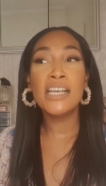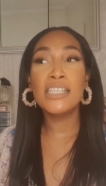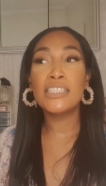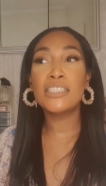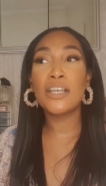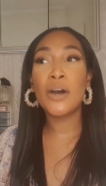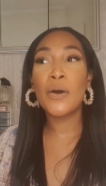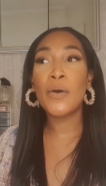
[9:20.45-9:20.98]

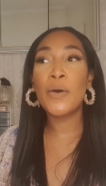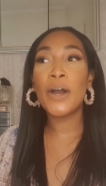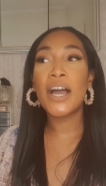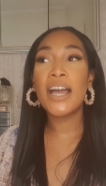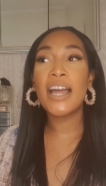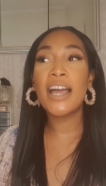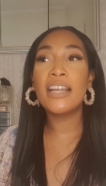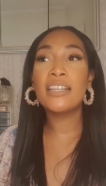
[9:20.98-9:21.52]
So
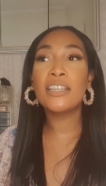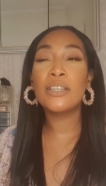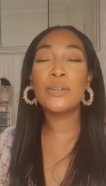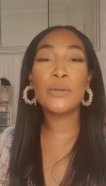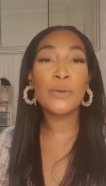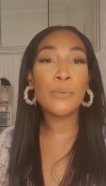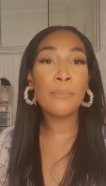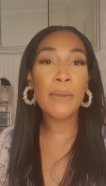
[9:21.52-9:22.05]

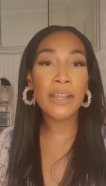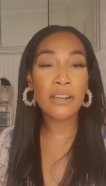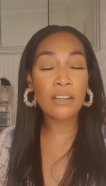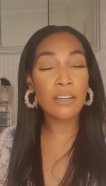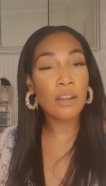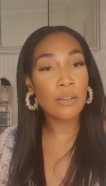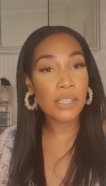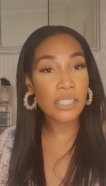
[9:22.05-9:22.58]
you may
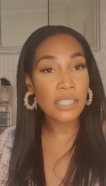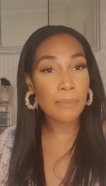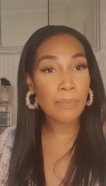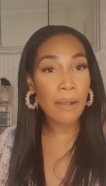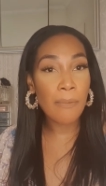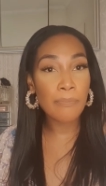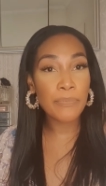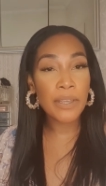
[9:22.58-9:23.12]
not know this
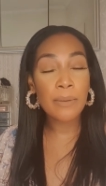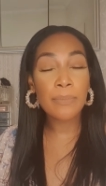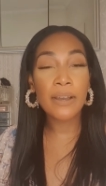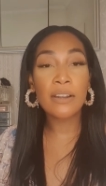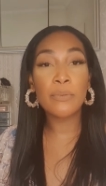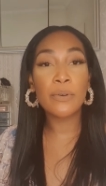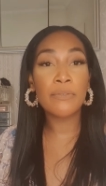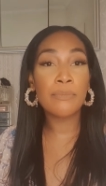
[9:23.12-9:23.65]
about me,
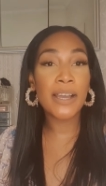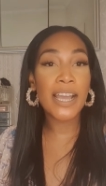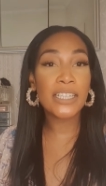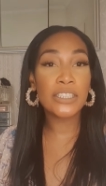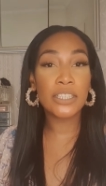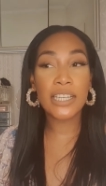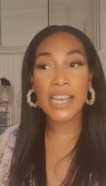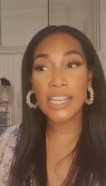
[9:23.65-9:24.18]
but with my
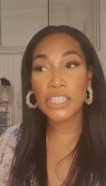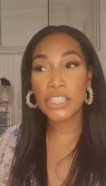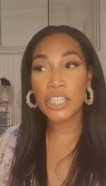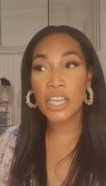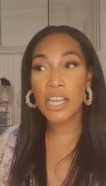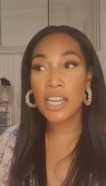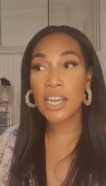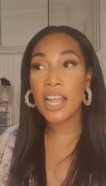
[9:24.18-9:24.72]

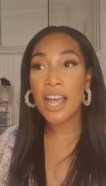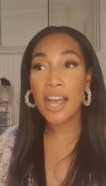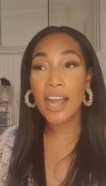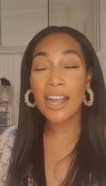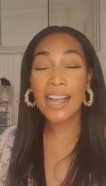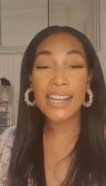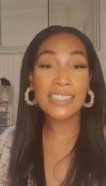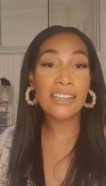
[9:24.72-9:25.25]
education,
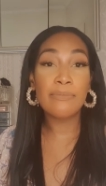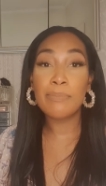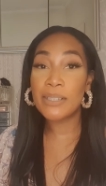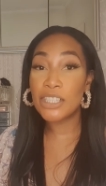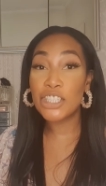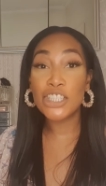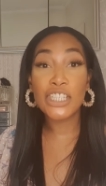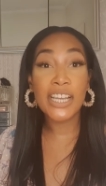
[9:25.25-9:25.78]
guys, I've
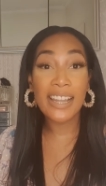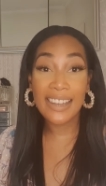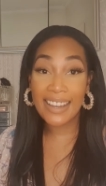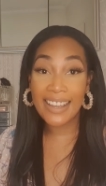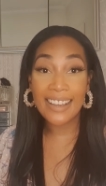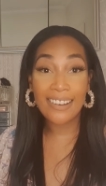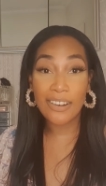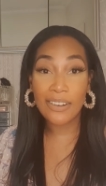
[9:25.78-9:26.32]
been
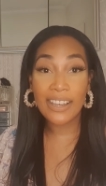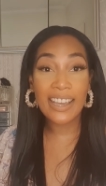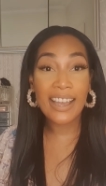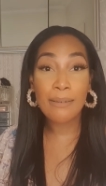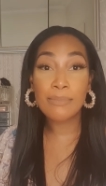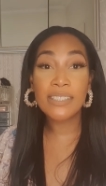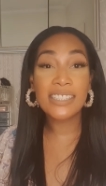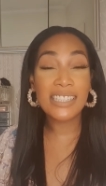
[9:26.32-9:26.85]
chilling. Okay,
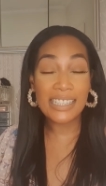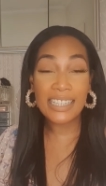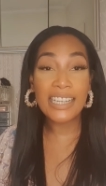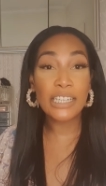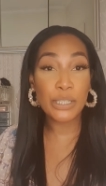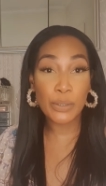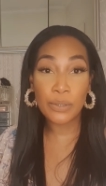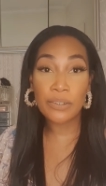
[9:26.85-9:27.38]
I'm still
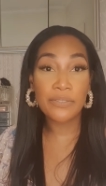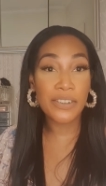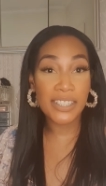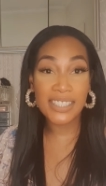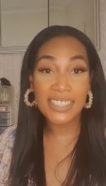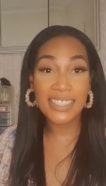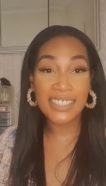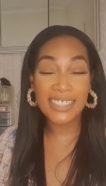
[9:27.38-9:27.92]
in
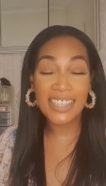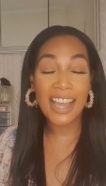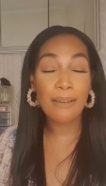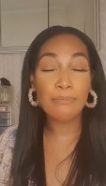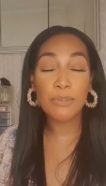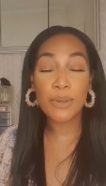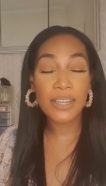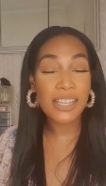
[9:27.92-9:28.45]
university.
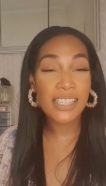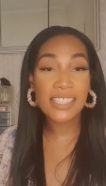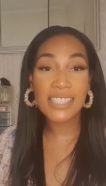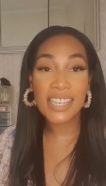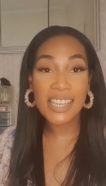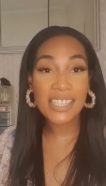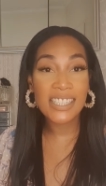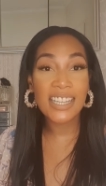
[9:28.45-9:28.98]
I'm
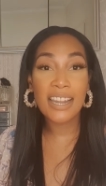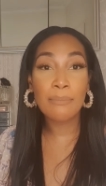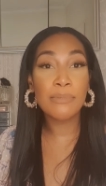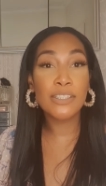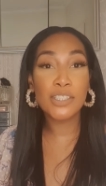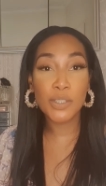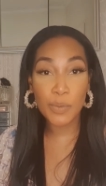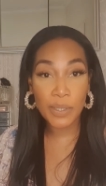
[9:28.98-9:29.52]
26 and I'm a
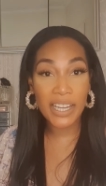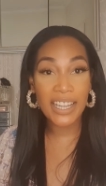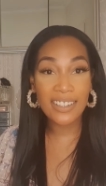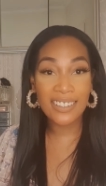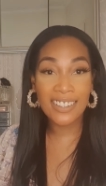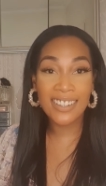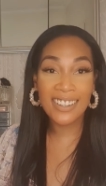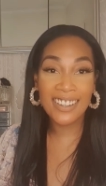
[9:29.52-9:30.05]
student.